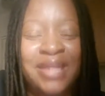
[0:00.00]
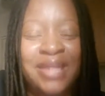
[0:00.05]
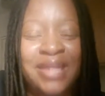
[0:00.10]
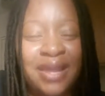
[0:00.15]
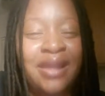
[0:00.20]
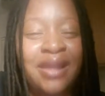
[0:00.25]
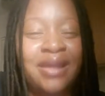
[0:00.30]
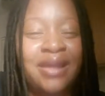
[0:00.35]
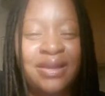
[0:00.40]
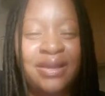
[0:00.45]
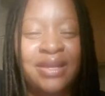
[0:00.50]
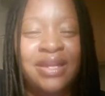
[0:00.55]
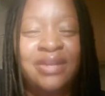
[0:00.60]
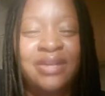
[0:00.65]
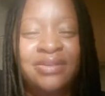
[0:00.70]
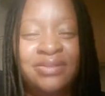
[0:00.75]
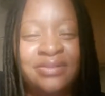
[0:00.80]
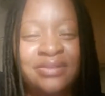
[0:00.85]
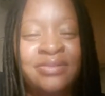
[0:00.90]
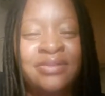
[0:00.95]

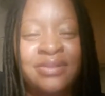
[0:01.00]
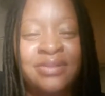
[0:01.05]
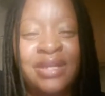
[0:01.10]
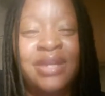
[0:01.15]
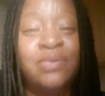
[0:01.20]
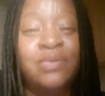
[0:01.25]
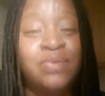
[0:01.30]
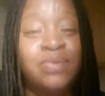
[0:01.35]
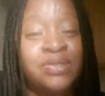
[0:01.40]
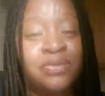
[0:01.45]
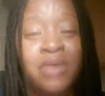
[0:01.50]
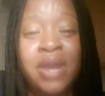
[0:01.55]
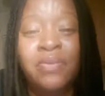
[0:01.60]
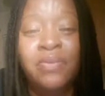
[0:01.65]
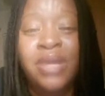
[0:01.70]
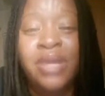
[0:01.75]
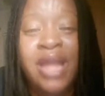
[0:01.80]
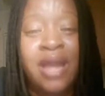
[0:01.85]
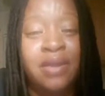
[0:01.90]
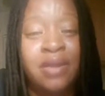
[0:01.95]
Yeah, it was great.
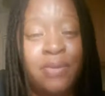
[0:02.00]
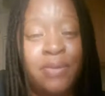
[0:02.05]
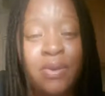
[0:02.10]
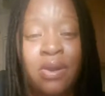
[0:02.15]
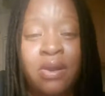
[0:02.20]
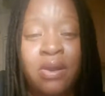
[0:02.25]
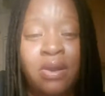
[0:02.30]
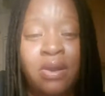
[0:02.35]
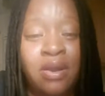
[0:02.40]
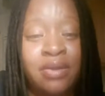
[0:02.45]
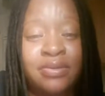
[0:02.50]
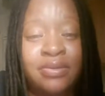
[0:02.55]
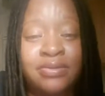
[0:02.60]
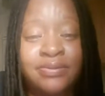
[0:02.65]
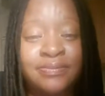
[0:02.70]
We had a ball.